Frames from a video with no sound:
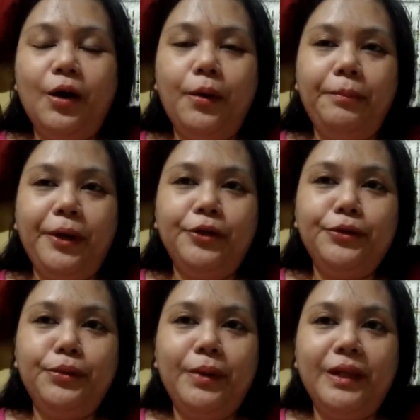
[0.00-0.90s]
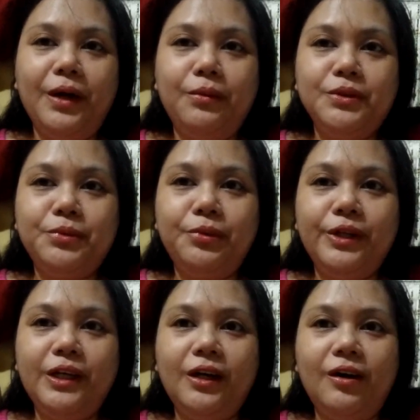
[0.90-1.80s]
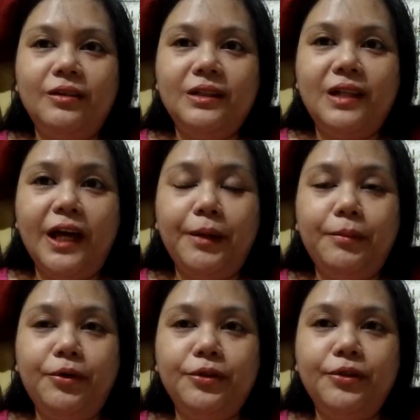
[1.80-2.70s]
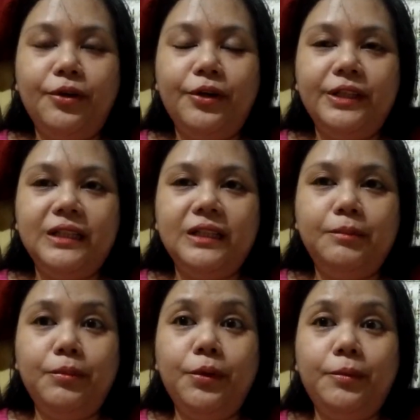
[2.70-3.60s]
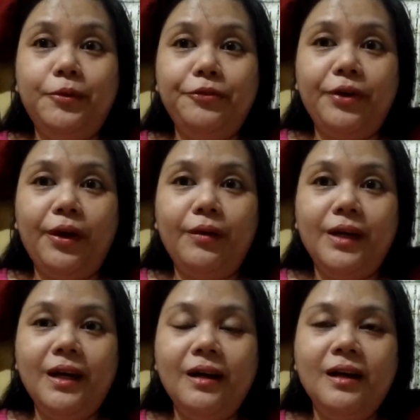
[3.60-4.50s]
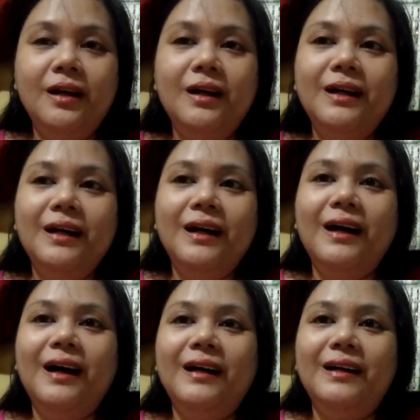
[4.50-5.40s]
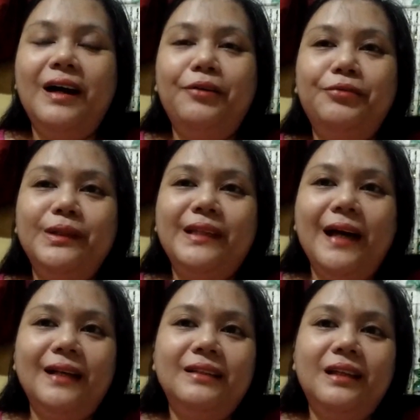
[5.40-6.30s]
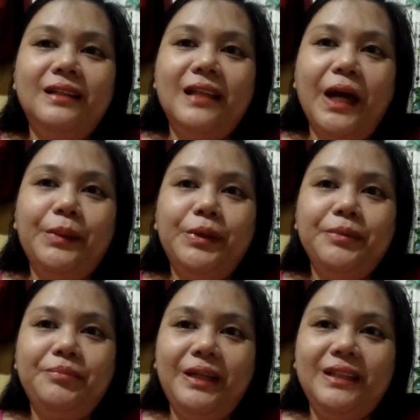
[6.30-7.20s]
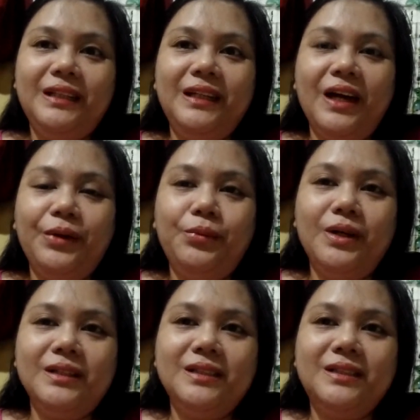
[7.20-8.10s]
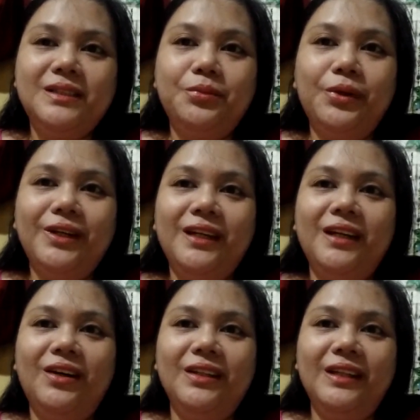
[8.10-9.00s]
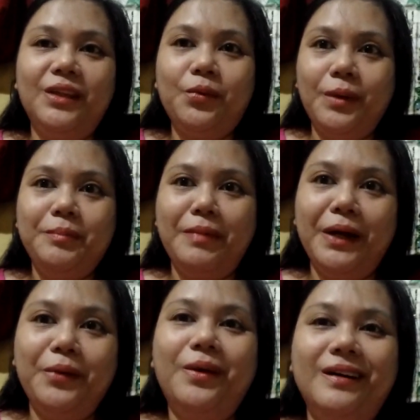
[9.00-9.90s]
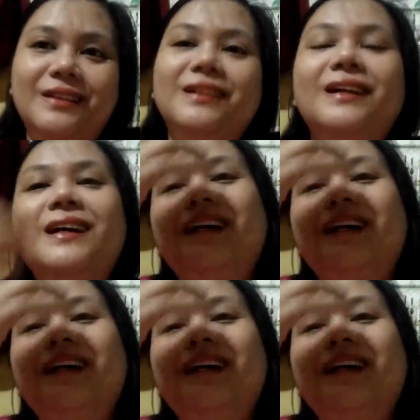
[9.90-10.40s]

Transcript: compared to when I was working on the diamond or the blue moon fairy. For that diamond painting, I was working on it one by one.